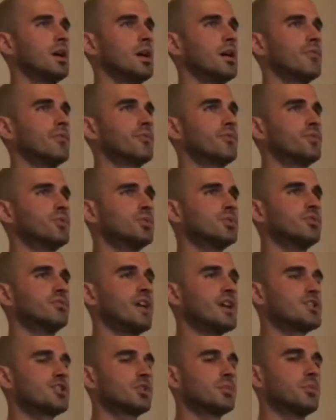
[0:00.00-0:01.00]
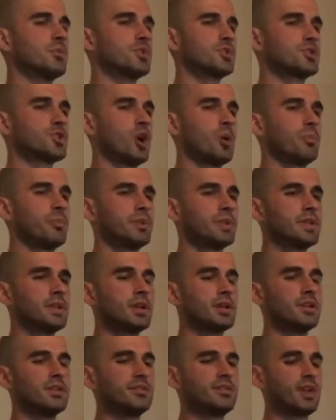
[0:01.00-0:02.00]
a fruit vegetable shop
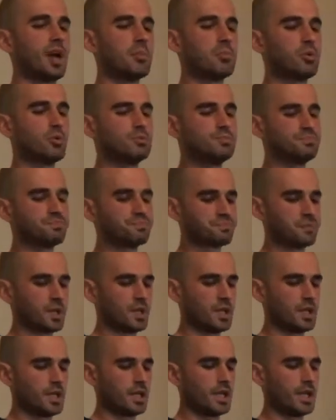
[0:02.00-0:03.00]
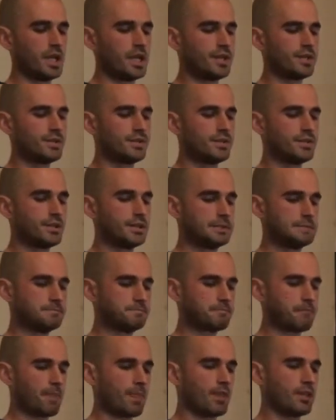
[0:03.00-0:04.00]
near his temple, and uh,
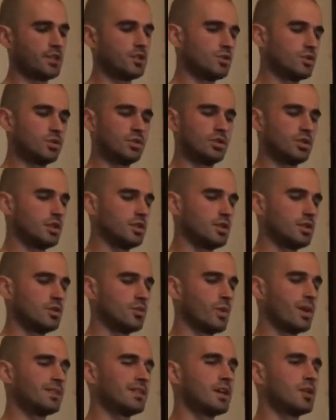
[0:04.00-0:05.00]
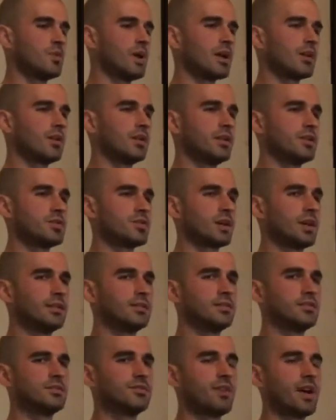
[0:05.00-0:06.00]
he he went there regularly to
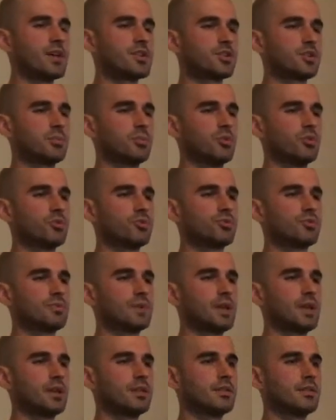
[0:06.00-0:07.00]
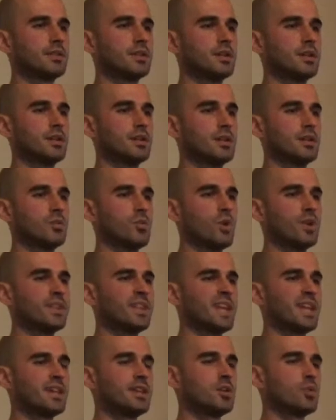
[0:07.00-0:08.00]
get his vegetables. And uh,
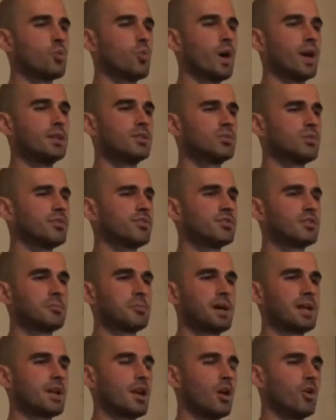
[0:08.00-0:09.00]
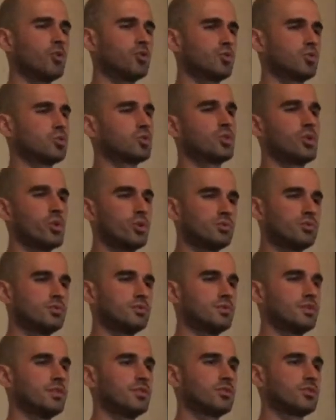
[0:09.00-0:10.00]
one day he went with somebody else who told
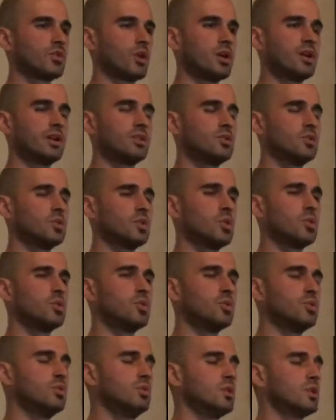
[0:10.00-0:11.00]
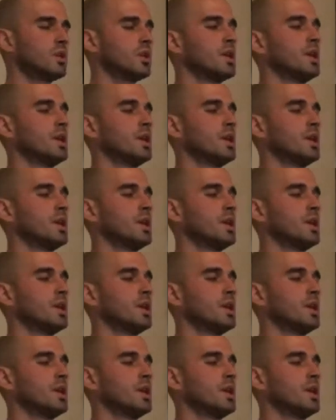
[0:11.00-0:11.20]
this story. I don't know who,